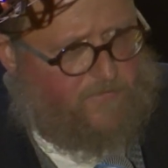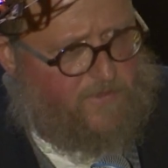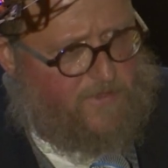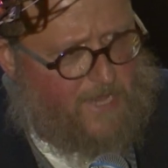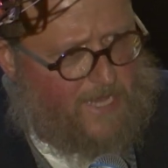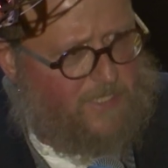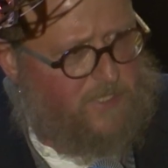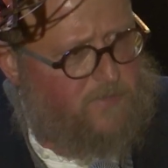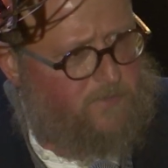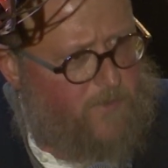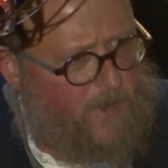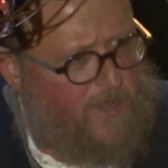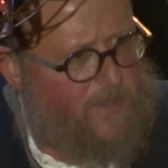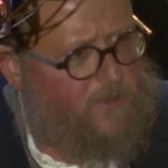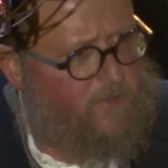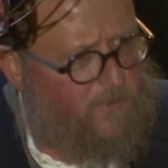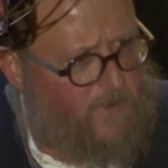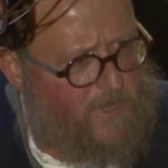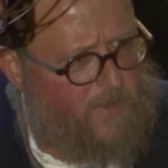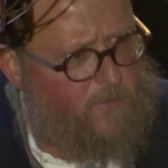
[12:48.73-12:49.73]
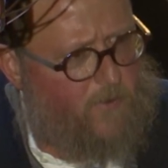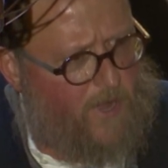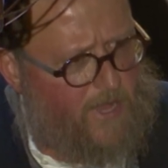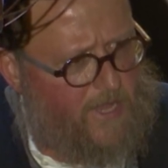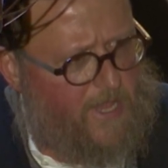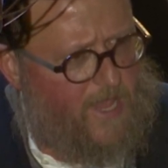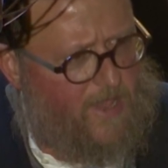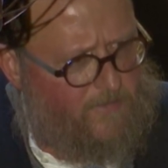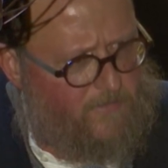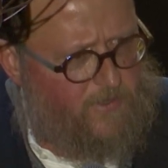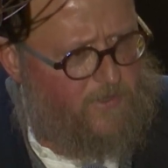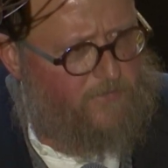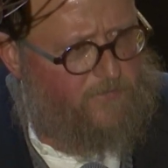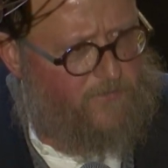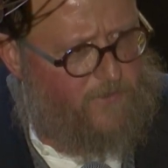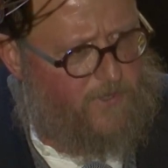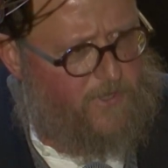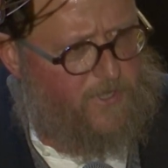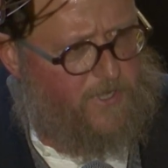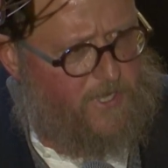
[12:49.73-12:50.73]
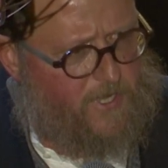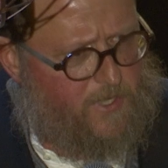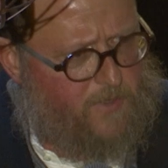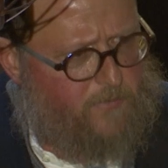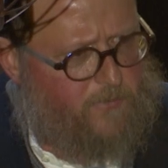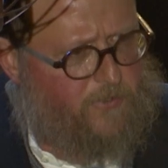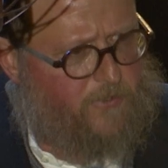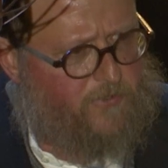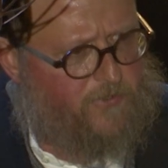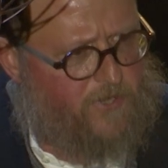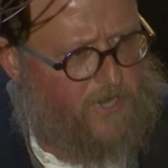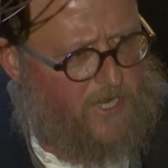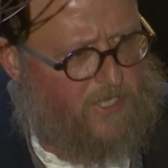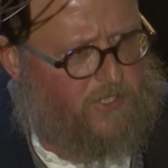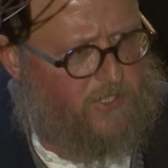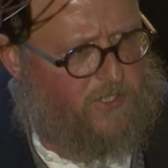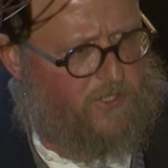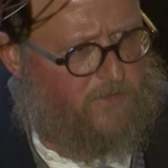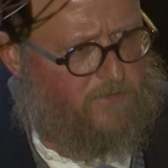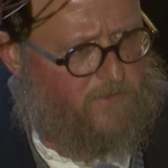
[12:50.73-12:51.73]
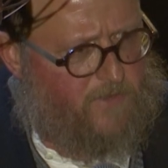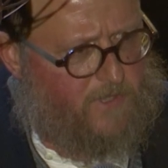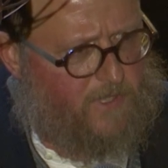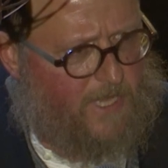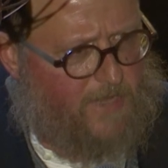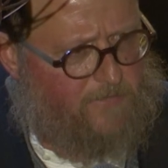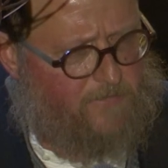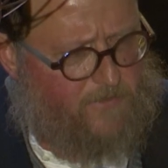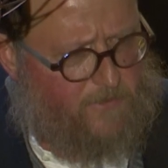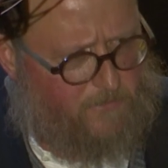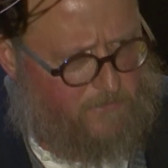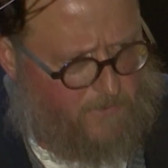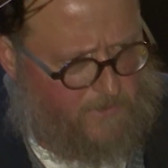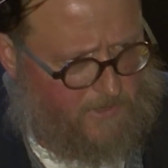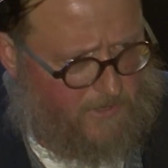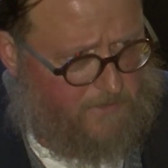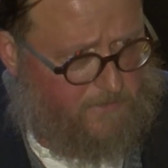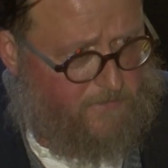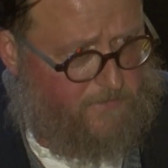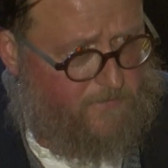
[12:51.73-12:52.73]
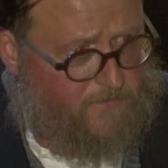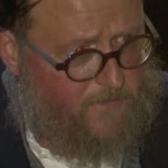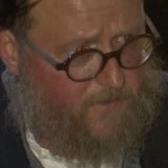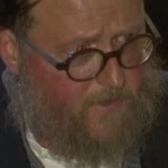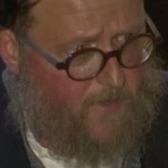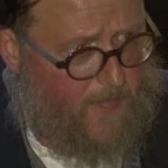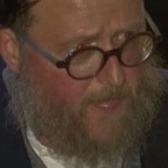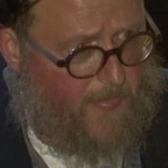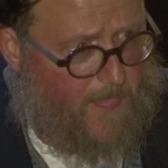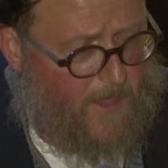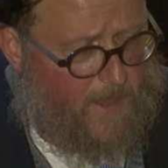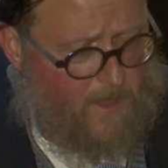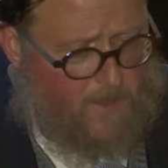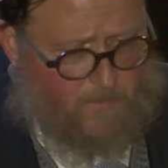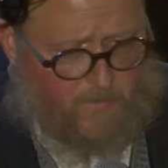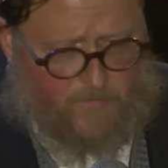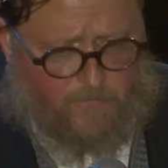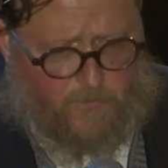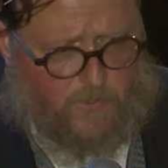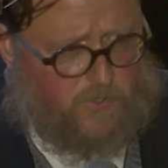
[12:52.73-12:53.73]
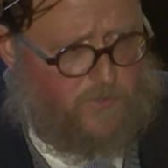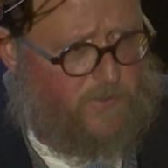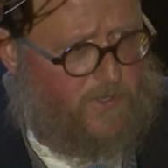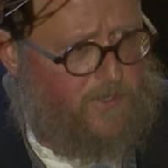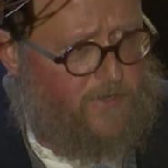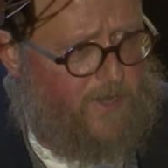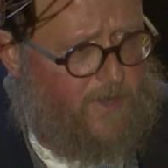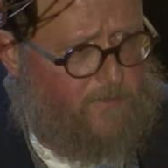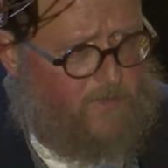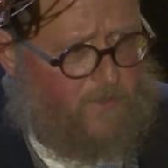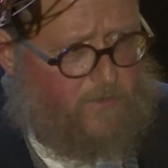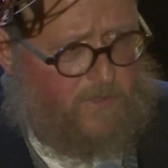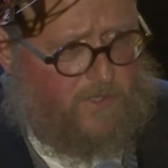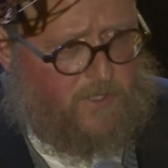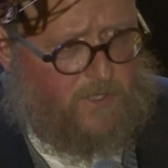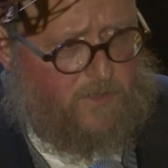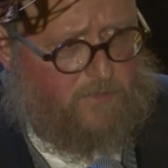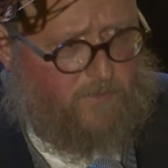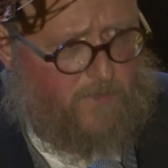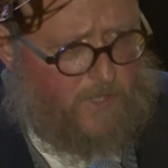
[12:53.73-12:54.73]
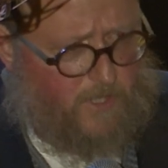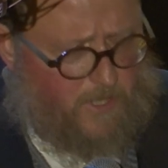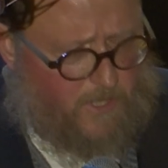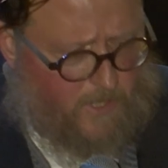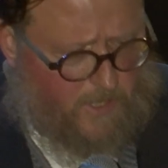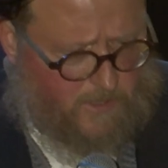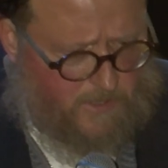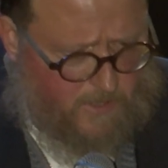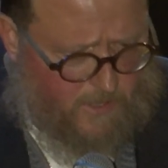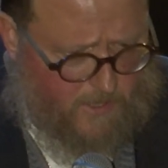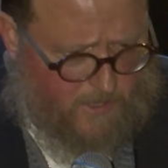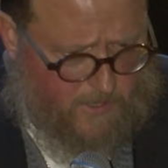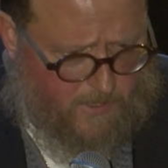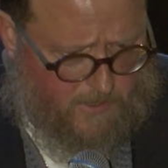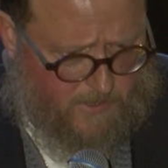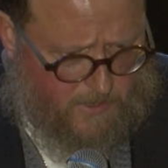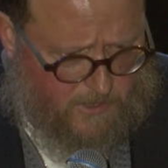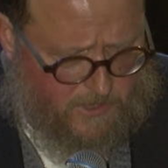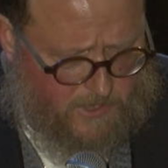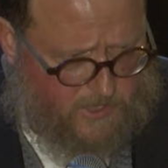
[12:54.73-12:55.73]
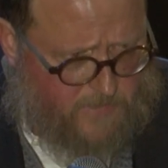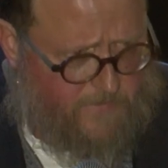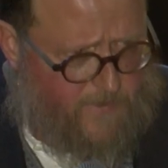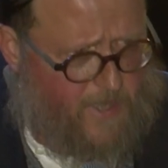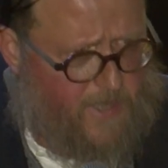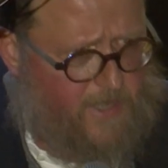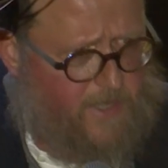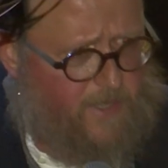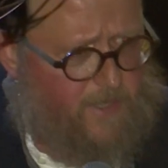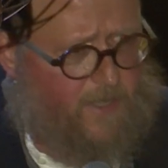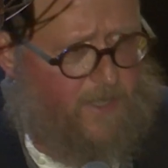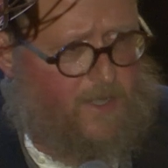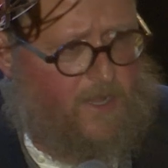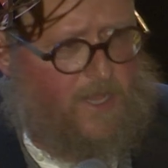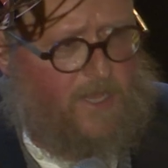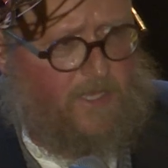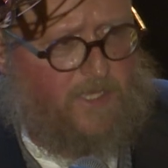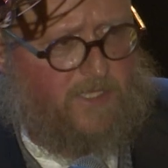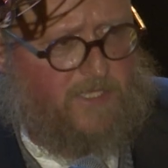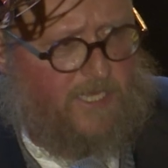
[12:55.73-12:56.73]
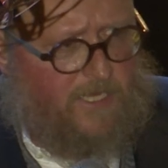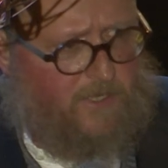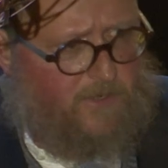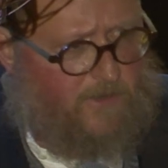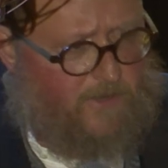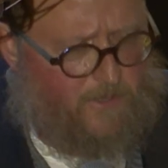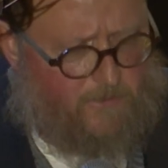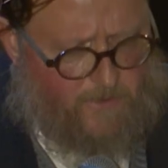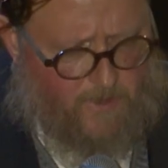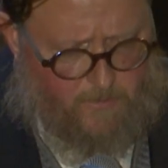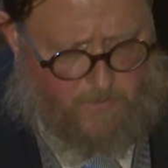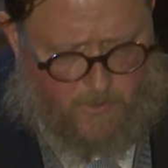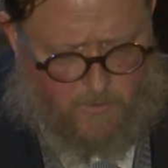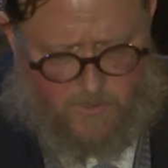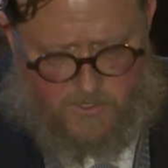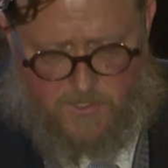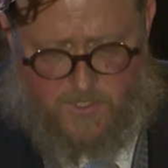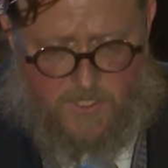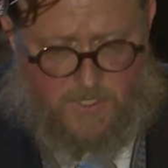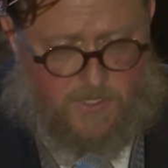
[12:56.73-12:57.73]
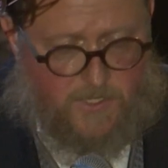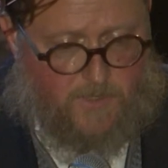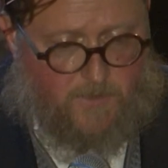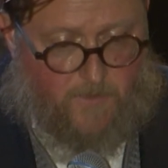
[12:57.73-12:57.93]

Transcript: And that's, by the way, why I have an affinity and appreciation of the life that we live. My first grade Rebbe was a skverer. The second grade Rebbe was this.